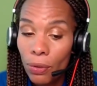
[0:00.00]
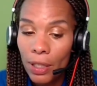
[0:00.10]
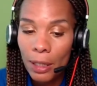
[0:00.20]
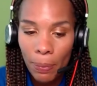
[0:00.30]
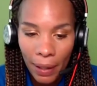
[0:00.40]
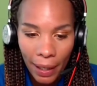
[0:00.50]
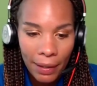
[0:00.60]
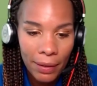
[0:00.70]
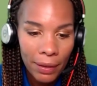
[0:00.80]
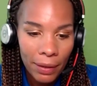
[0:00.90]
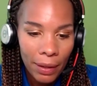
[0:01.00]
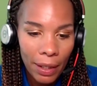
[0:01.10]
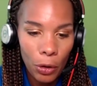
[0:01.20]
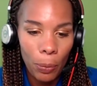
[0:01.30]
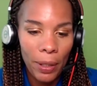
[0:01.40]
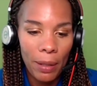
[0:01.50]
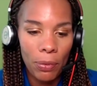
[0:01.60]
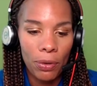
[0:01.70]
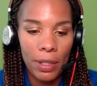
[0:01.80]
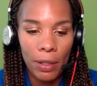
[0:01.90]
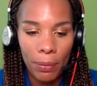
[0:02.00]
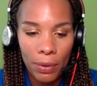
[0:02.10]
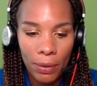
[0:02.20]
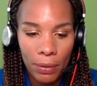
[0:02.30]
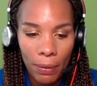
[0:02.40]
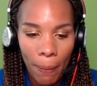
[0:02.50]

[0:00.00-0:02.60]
displayed in European museums.